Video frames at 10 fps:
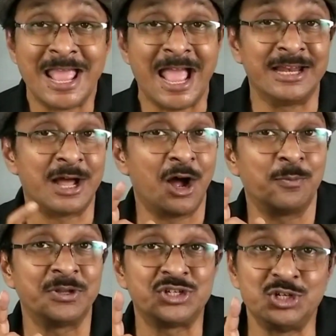and how
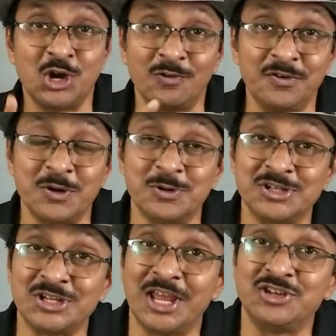much your
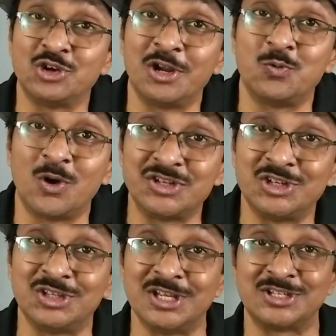viewers enjoyed
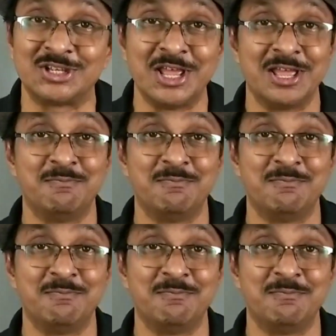watching this